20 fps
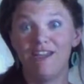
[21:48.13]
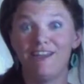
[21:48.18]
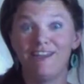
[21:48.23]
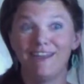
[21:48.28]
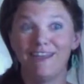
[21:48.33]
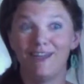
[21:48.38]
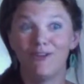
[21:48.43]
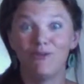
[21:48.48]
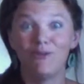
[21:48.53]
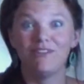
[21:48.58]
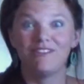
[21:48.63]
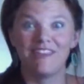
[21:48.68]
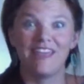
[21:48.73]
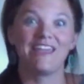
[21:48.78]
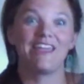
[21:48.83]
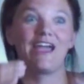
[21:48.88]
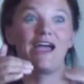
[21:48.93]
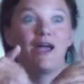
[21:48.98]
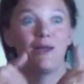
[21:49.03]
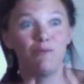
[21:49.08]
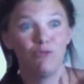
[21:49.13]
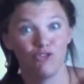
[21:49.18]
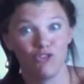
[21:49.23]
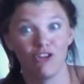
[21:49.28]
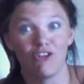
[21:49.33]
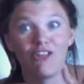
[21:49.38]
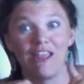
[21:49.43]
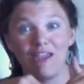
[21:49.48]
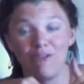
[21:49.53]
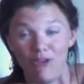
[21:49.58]
And it was like, I'm
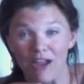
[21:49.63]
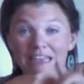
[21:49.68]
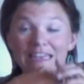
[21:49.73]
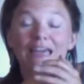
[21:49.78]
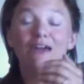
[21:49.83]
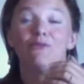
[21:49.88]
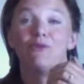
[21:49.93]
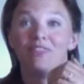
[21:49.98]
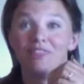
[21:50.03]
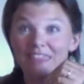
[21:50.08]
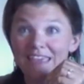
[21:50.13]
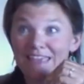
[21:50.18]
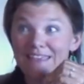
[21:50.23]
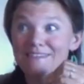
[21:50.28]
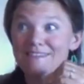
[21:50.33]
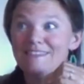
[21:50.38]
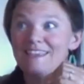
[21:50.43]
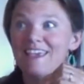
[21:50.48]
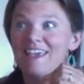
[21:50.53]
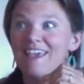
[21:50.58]
struggling right now with this.